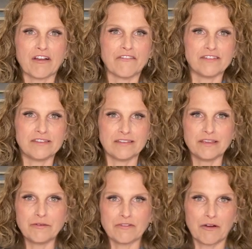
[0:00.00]

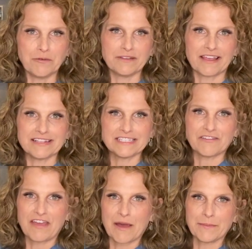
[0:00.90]
Obviously, we've always got
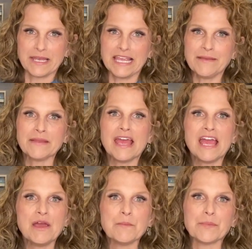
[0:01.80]
stuff happening,
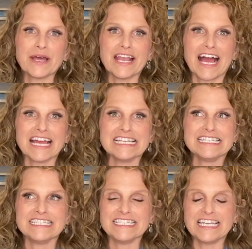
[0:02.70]
but I
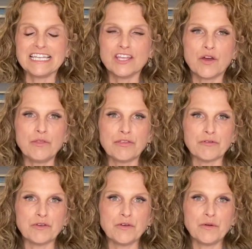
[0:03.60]
did go
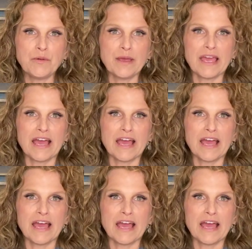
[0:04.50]
through